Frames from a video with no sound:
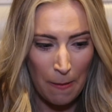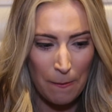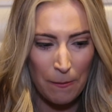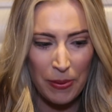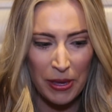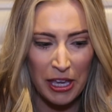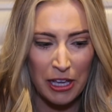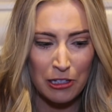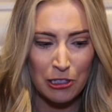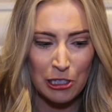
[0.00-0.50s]

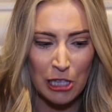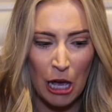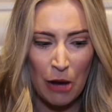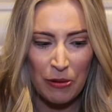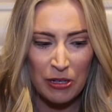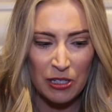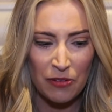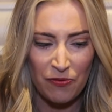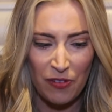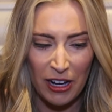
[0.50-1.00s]
Being slow
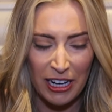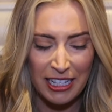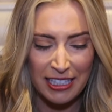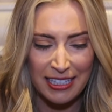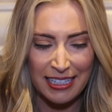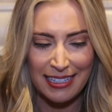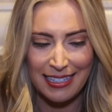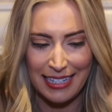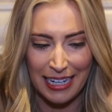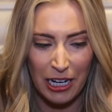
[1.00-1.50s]
as fuck is
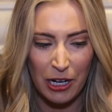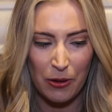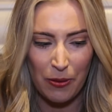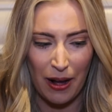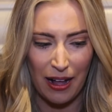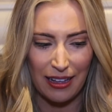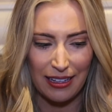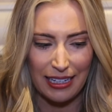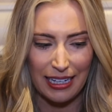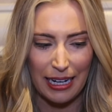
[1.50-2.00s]
a dick
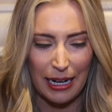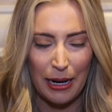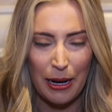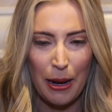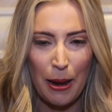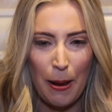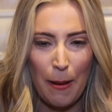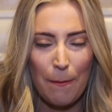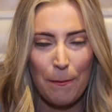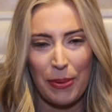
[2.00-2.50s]
quality.
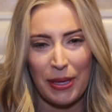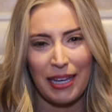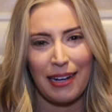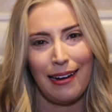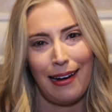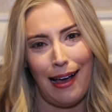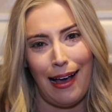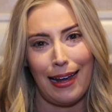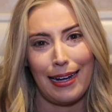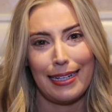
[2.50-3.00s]
Be
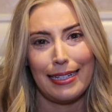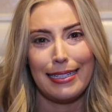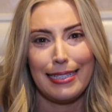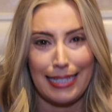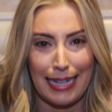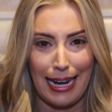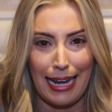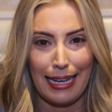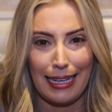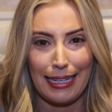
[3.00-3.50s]
not a
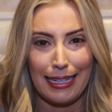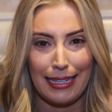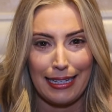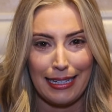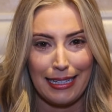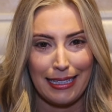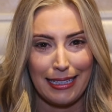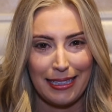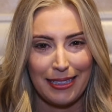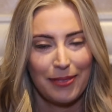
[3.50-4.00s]
dick.
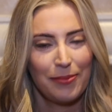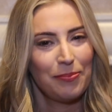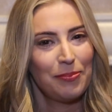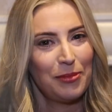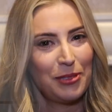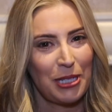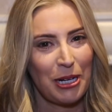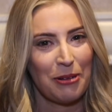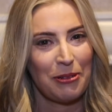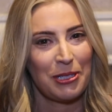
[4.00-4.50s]

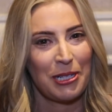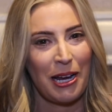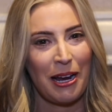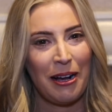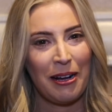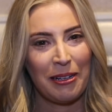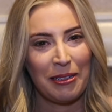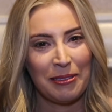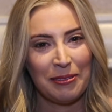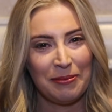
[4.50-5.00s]
Joe
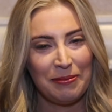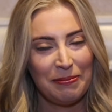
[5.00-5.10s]
Cheong.